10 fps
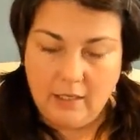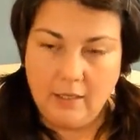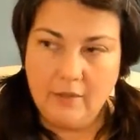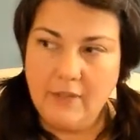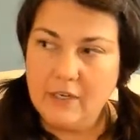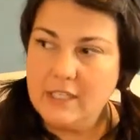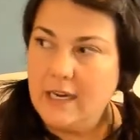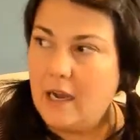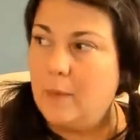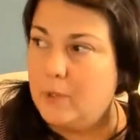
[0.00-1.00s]
There's an
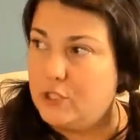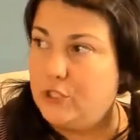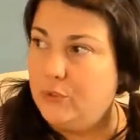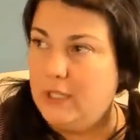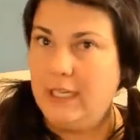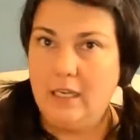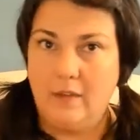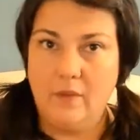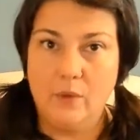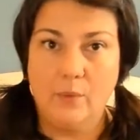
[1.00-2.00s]
opportunity
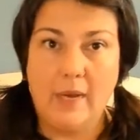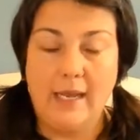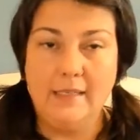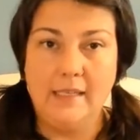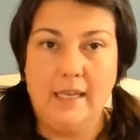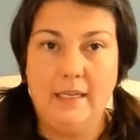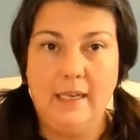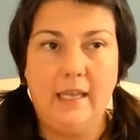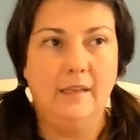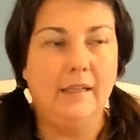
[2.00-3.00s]
on the horizon.
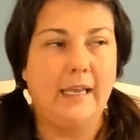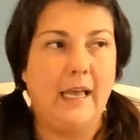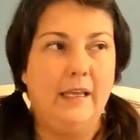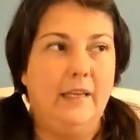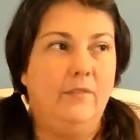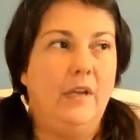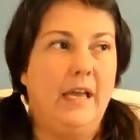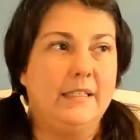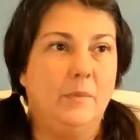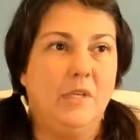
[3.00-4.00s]
And like, even
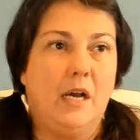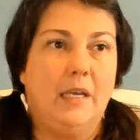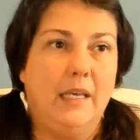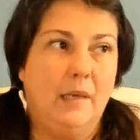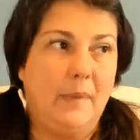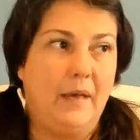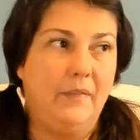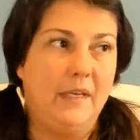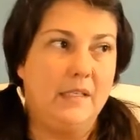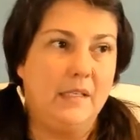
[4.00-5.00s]
as I'm talking about
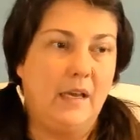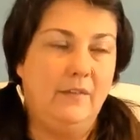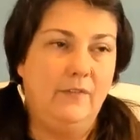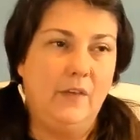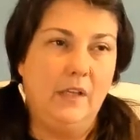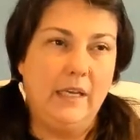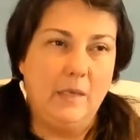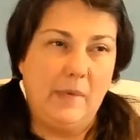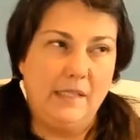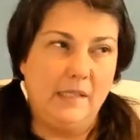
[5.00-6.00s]
this, I feel like
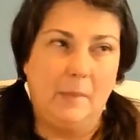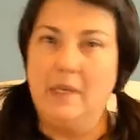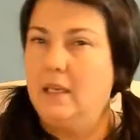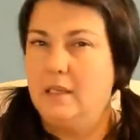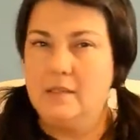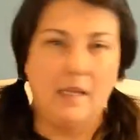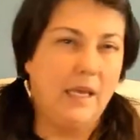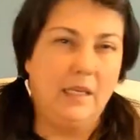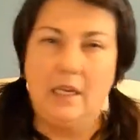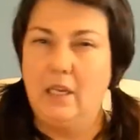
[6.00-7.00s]
my stomach is
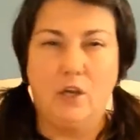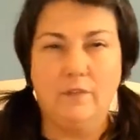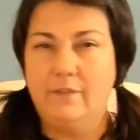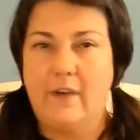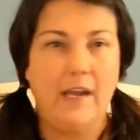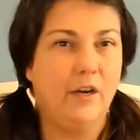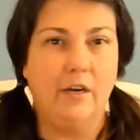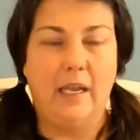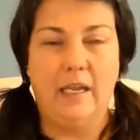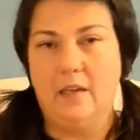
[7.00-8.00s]
like getting all
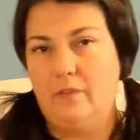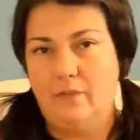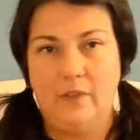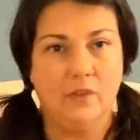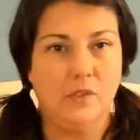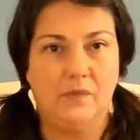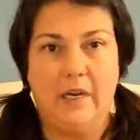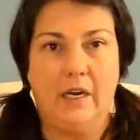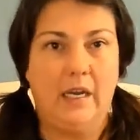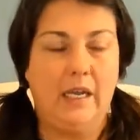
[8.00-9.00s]
fiery, and it feels
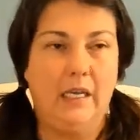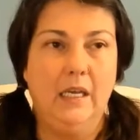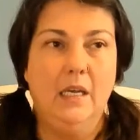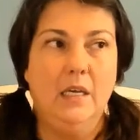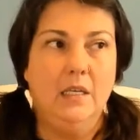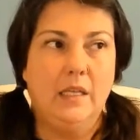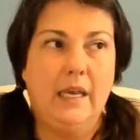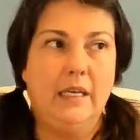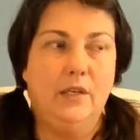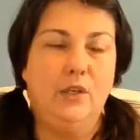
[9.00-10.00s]
very
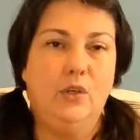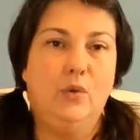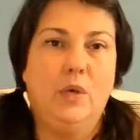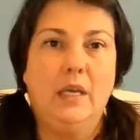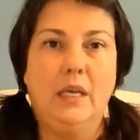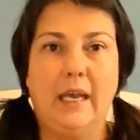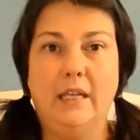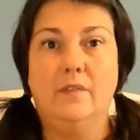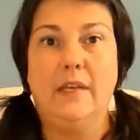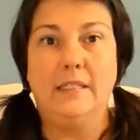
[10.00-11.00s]
like you can kind
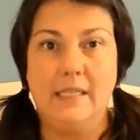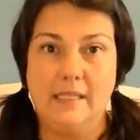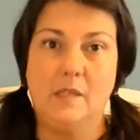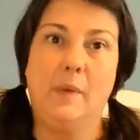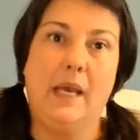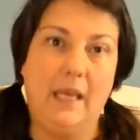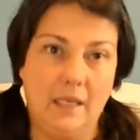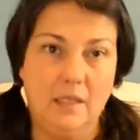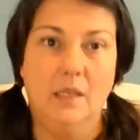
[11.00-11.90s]
of anticipate